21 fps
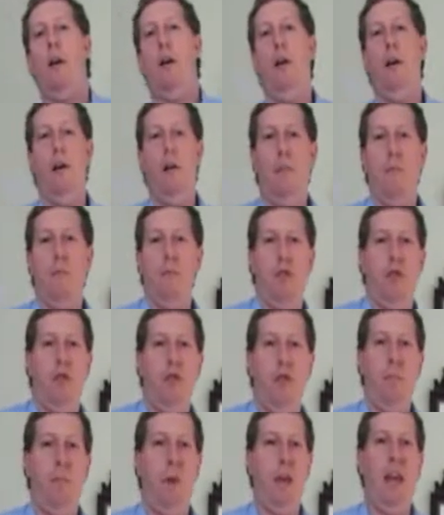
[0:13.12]
Welcome
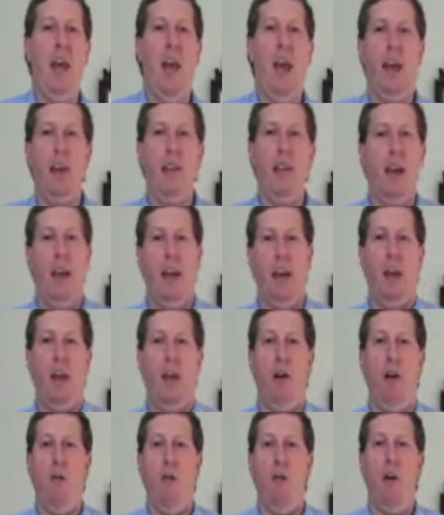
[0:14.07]
to
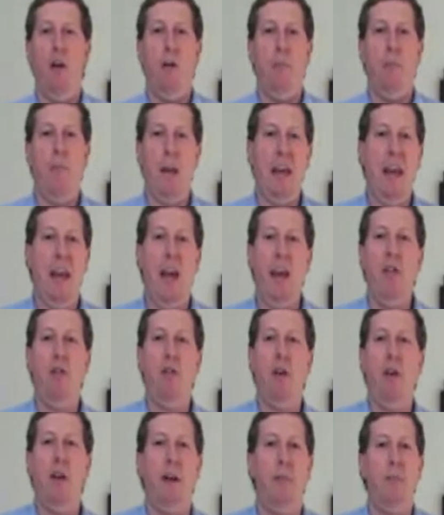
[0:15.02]
P.A.T, or
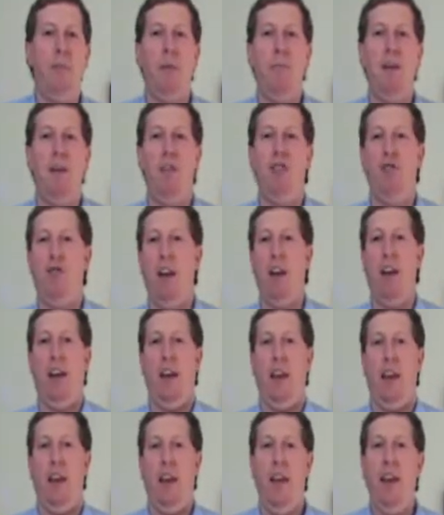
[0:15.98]
Piano Accompaniment
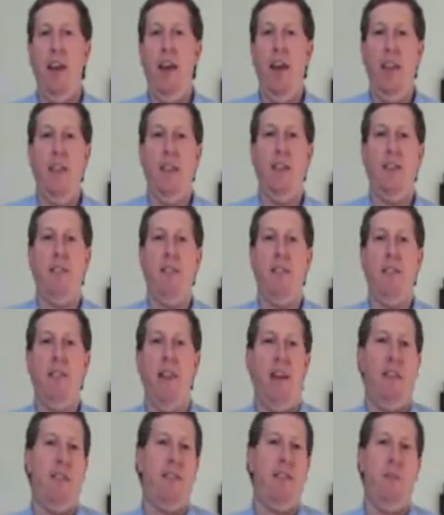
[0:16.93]
Training. This is
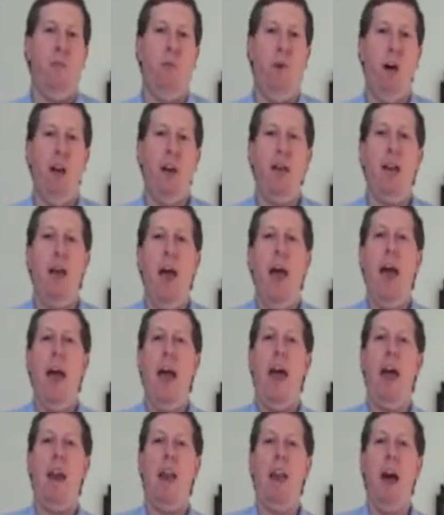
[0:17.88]
Lesson 1,
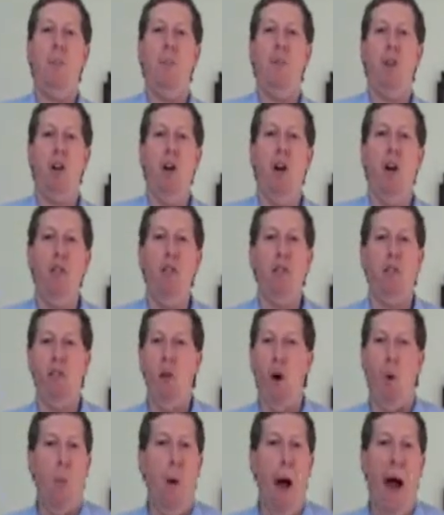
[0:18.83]
and I'm your host,
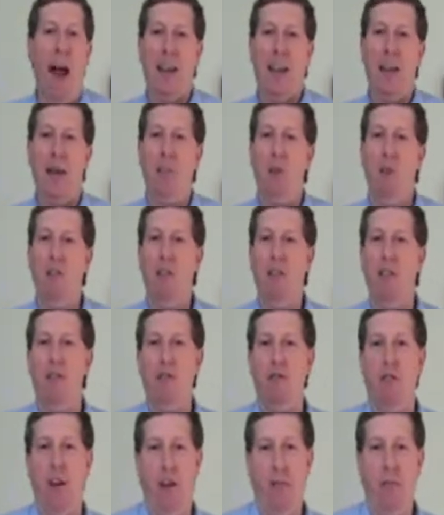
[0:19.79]
the Wacky
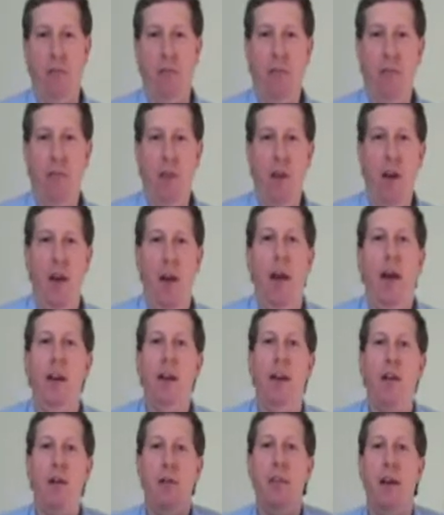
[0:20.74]
Musician.
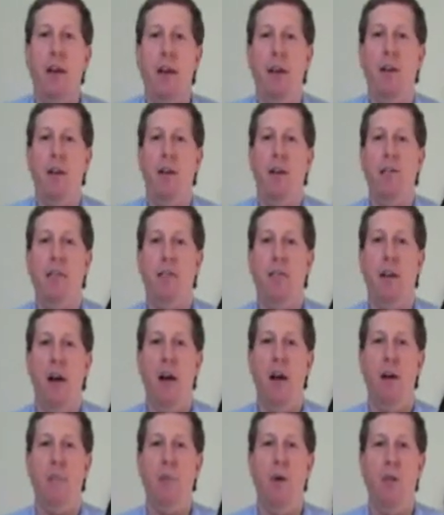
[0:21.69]
Now you may notice
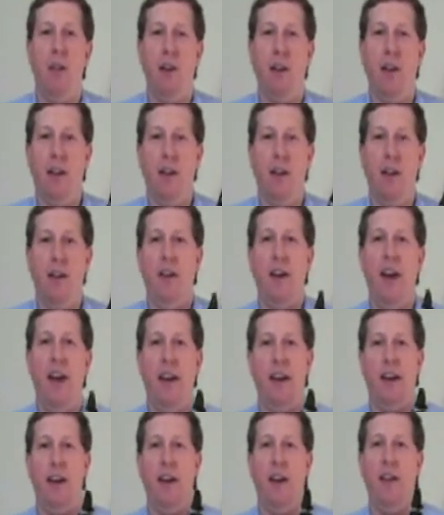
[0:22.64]
I'm holding a
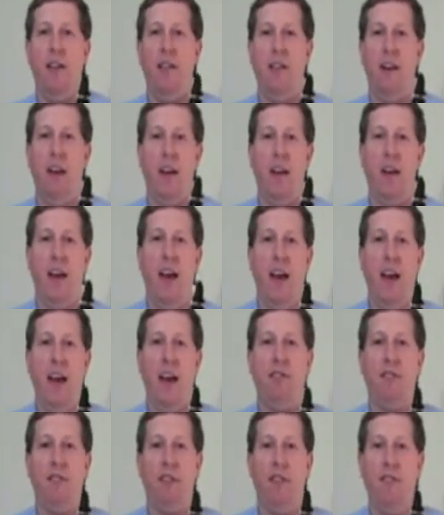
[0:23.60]
clarinet here and not
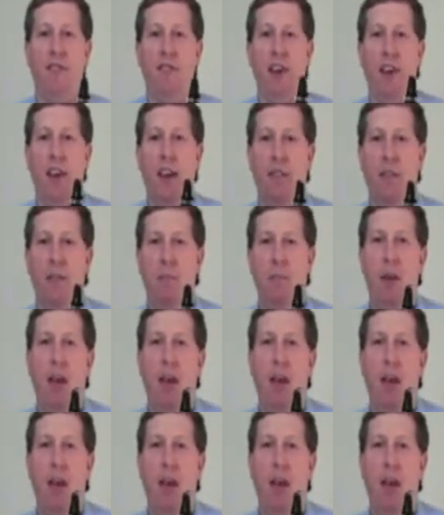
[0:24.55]
actually sitting at the